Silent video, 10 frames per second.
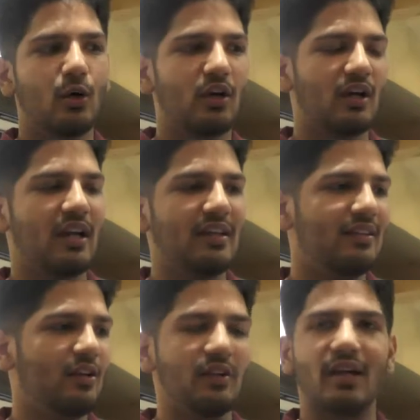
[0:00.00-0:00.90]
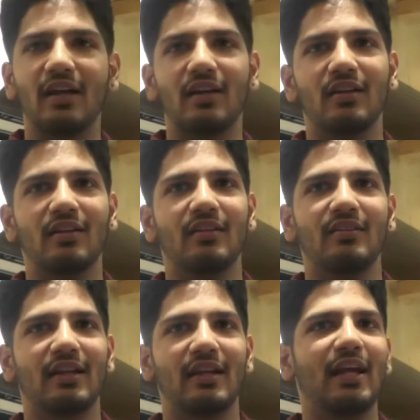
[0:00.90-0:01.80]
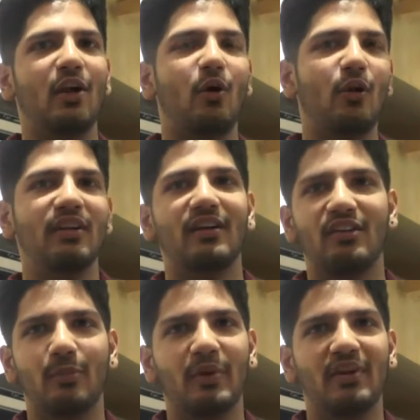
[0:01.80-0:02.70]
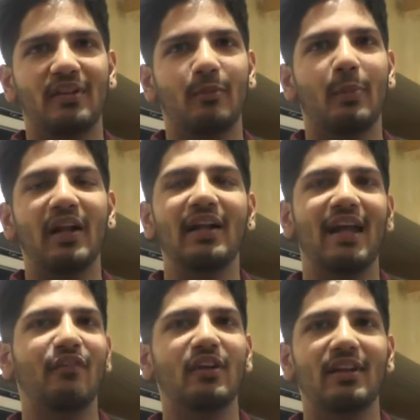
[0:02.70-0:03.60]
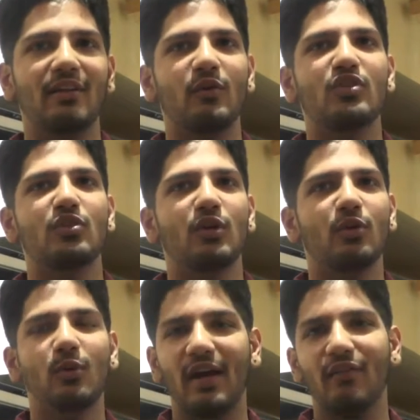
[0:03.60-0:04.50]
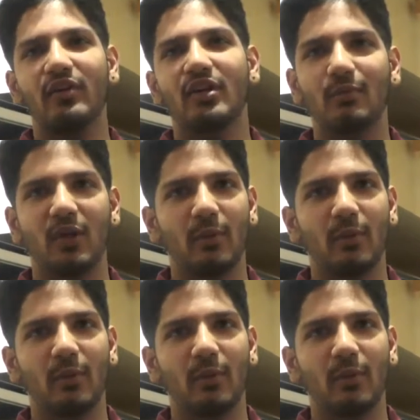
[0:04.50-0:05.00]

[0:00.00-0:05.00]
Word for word: go crazy on the ingredients and get all the recipes and build everything which you ever dreamed